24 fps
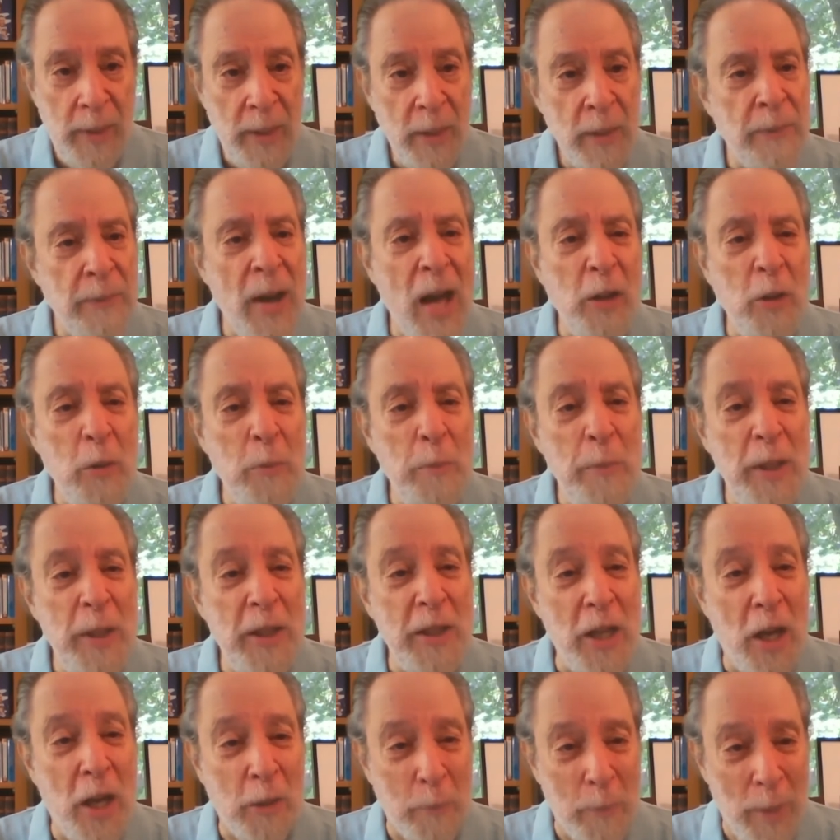Follow me,
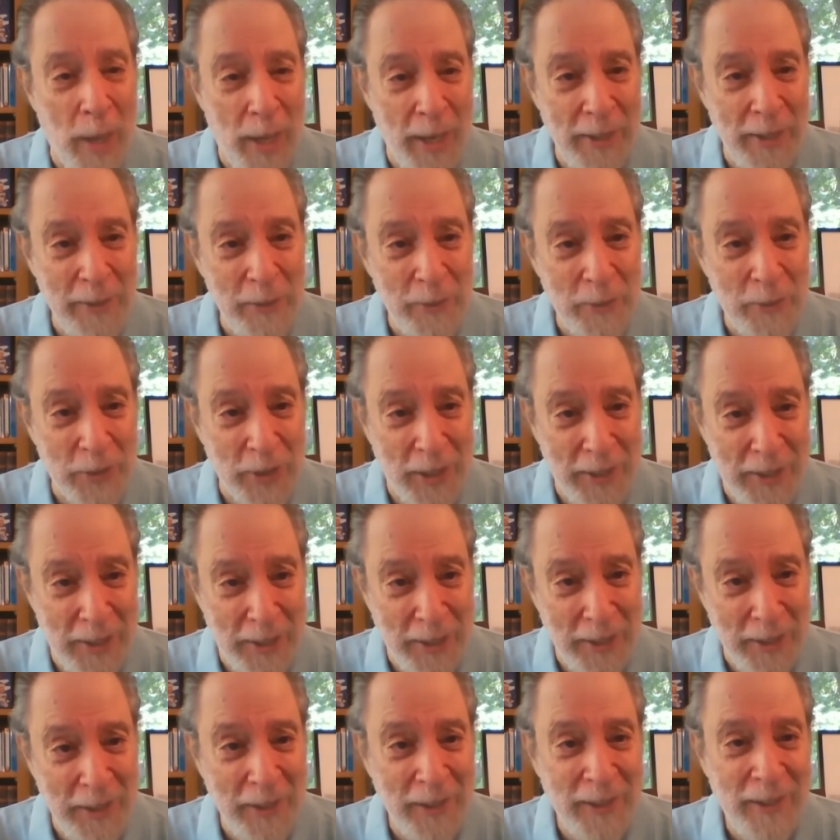young man, said
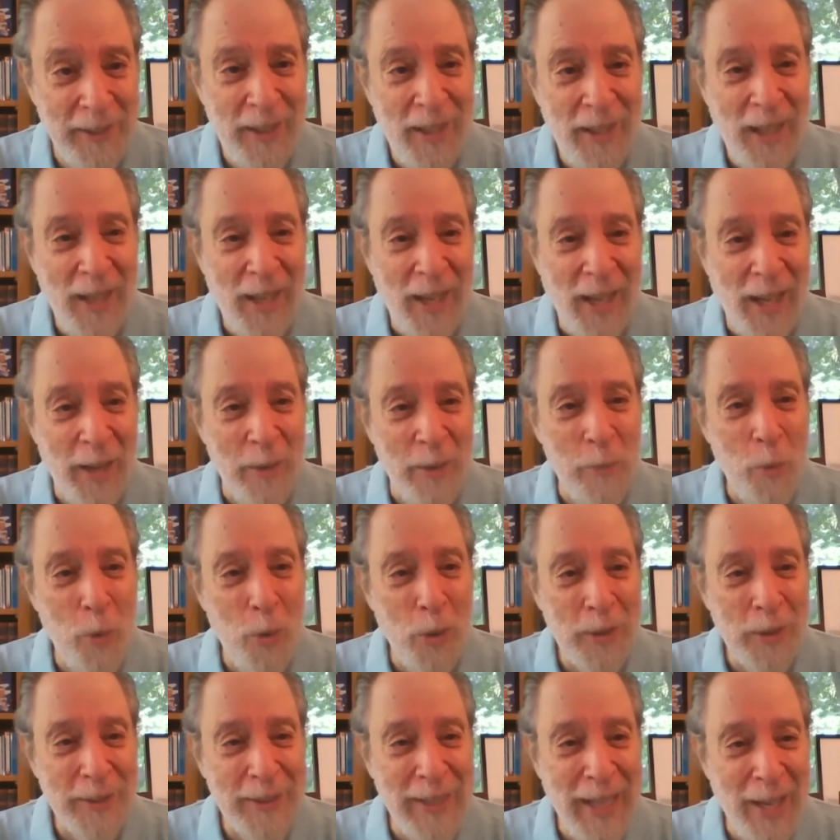he. I
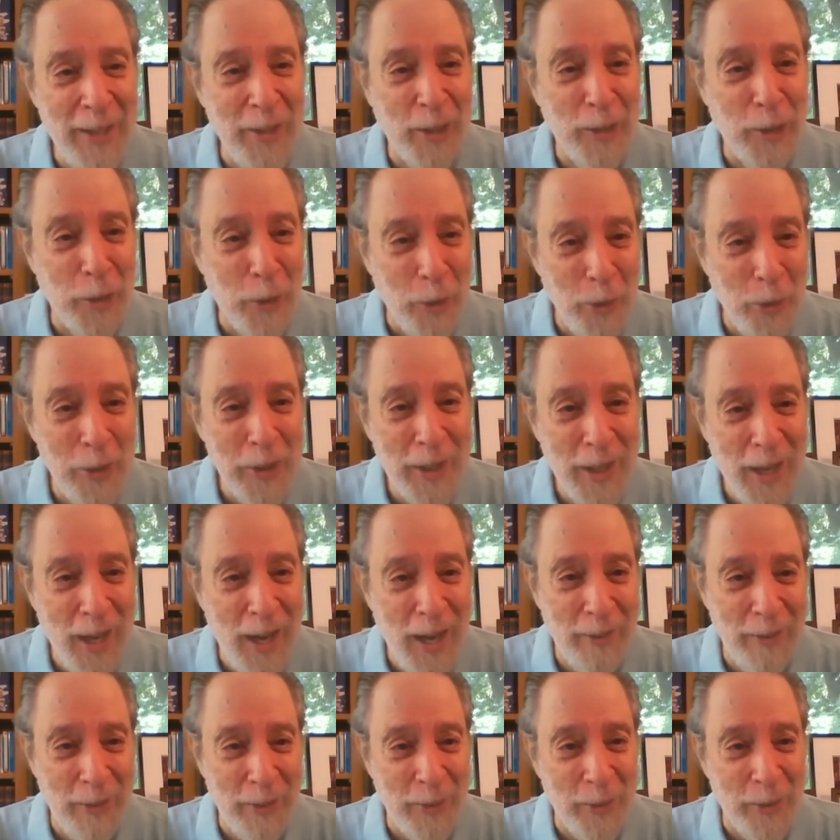walked down a long
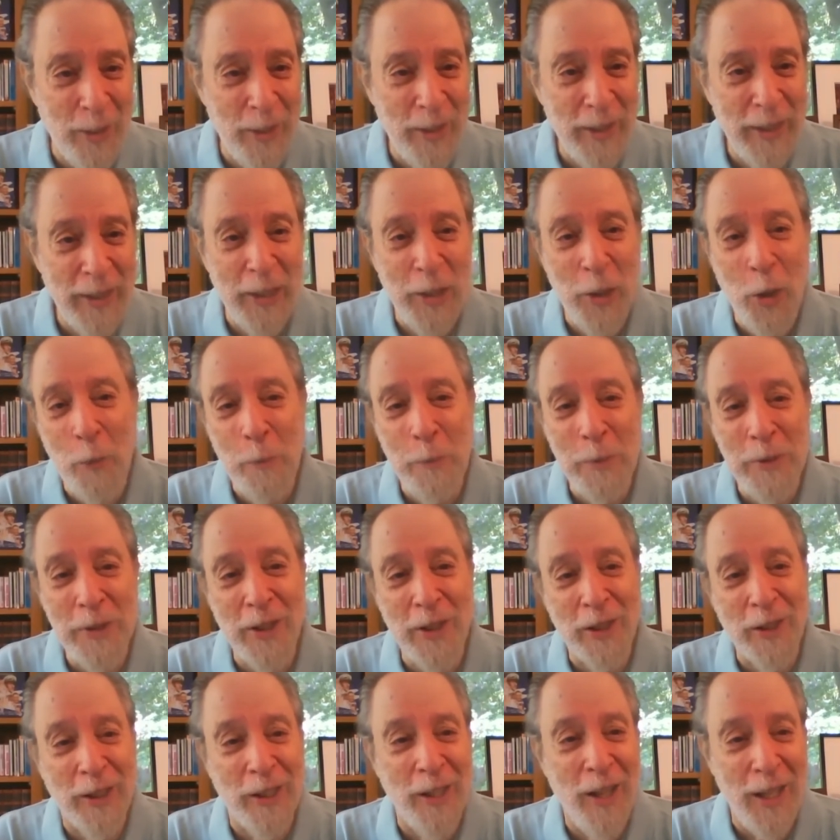corridor. He opened a
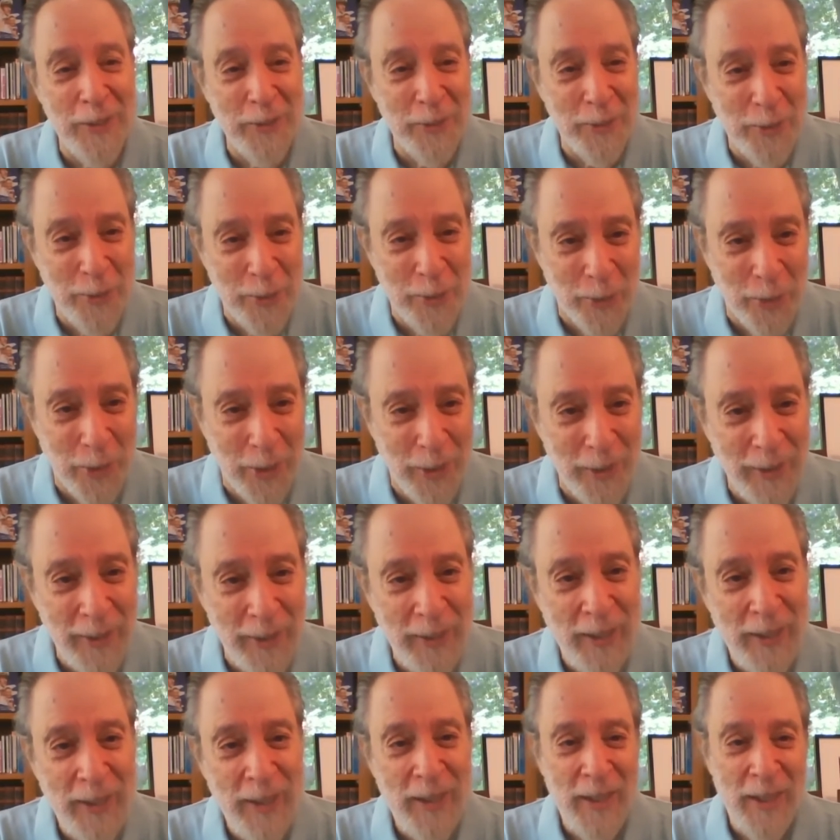closet door.
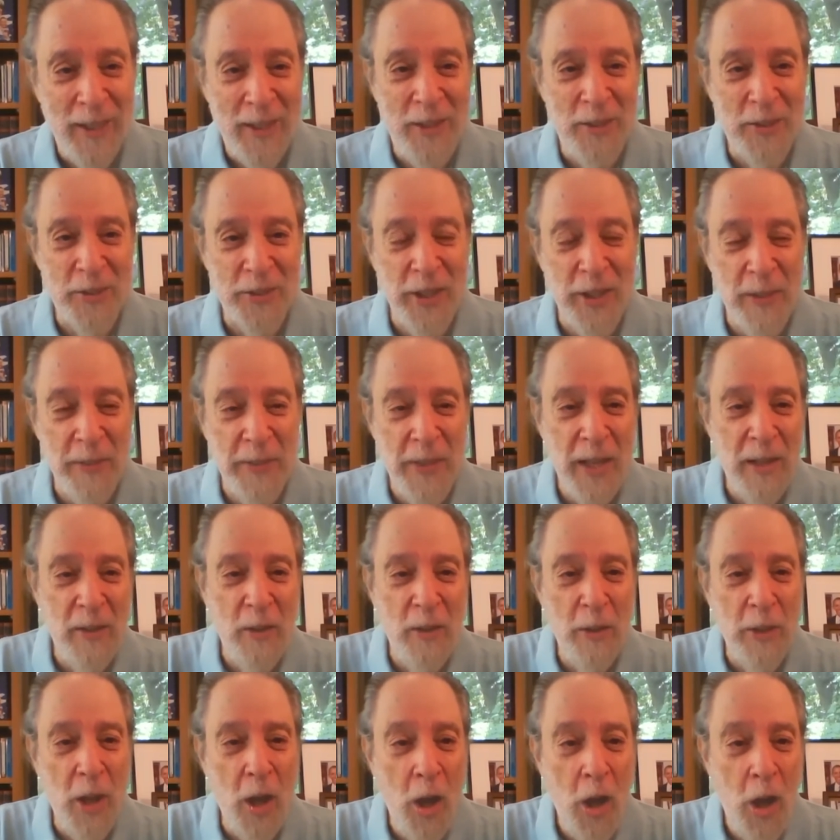He said, there are
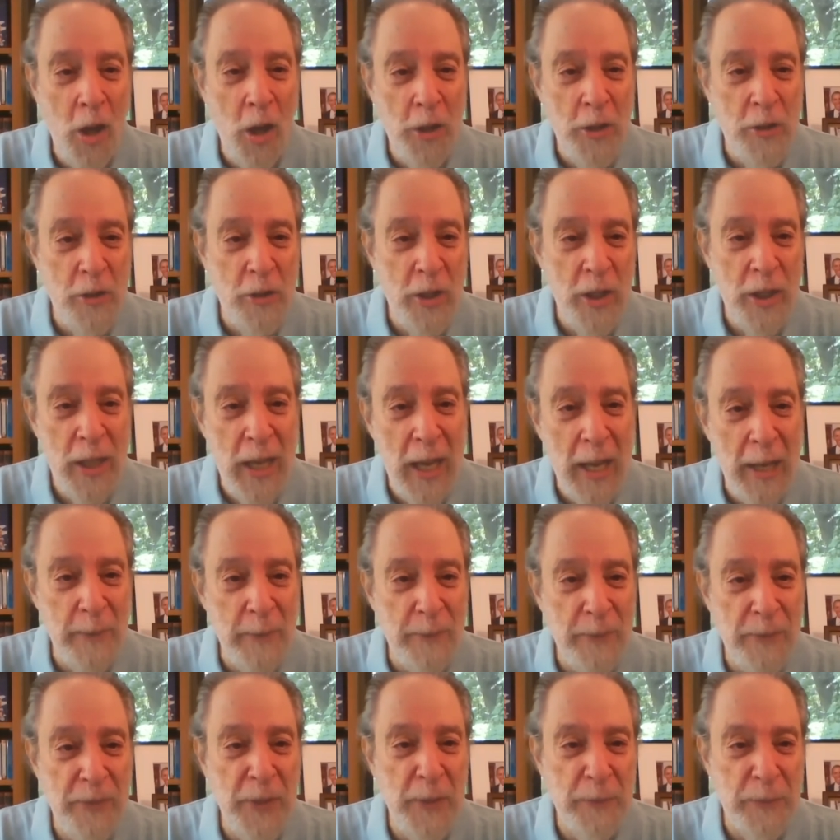the
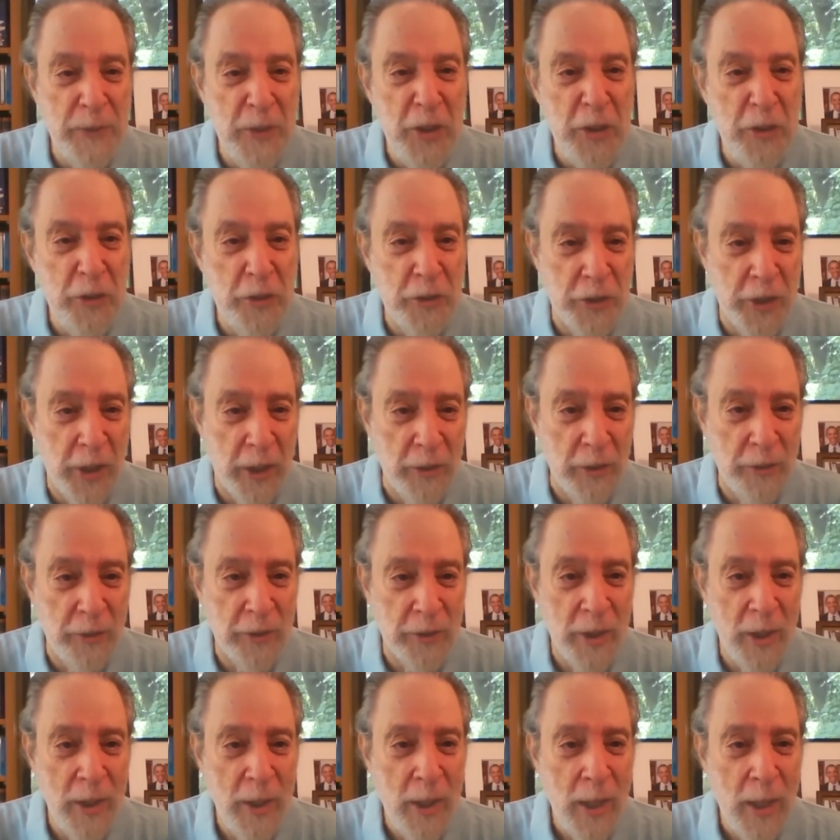156
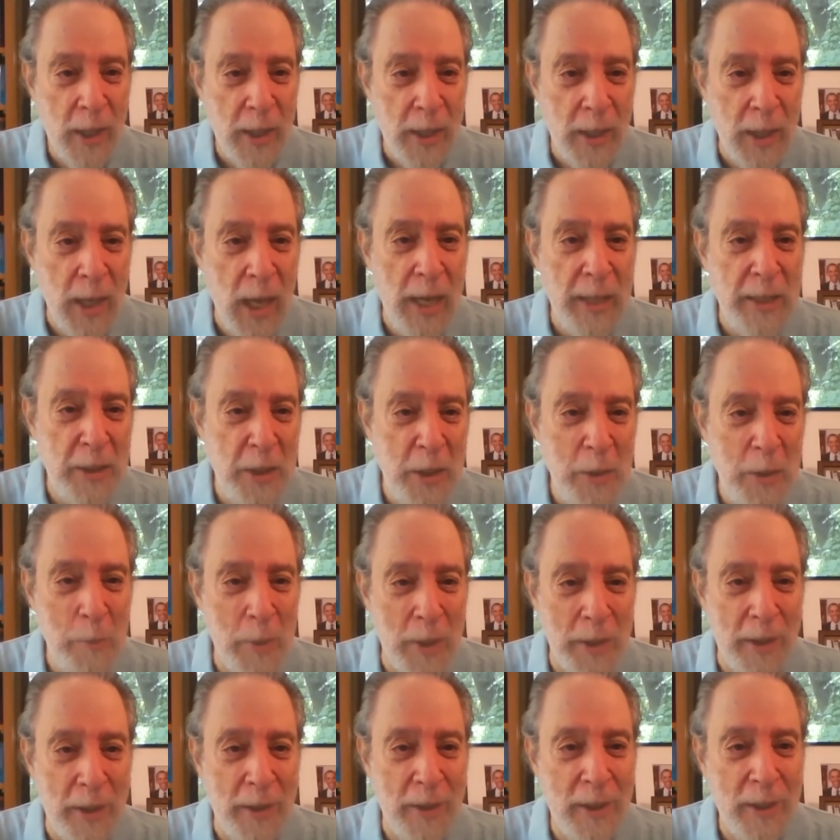
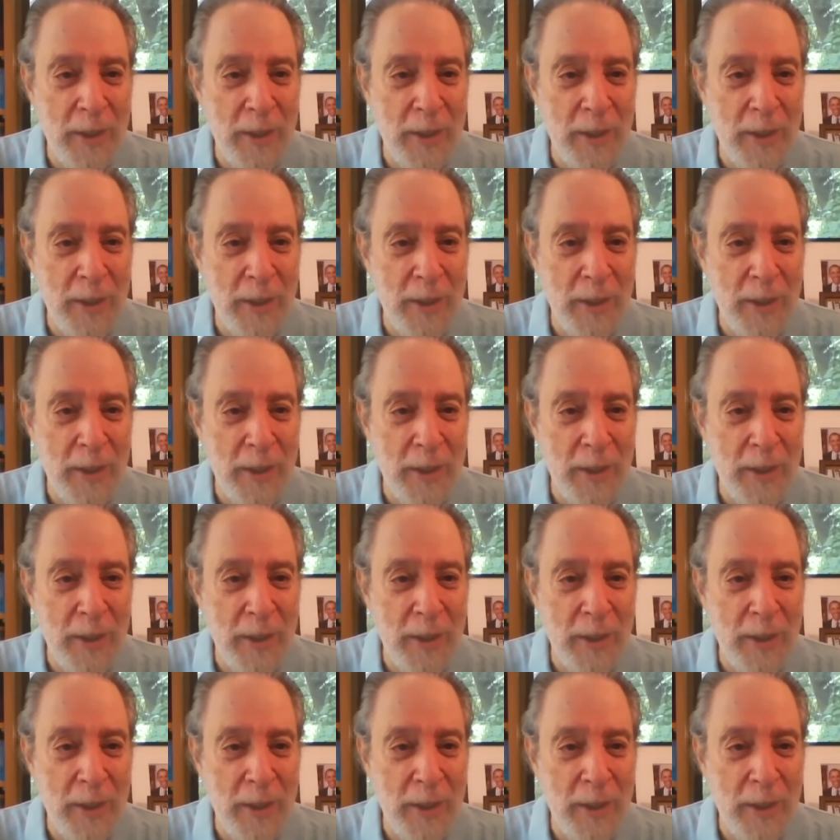90-minute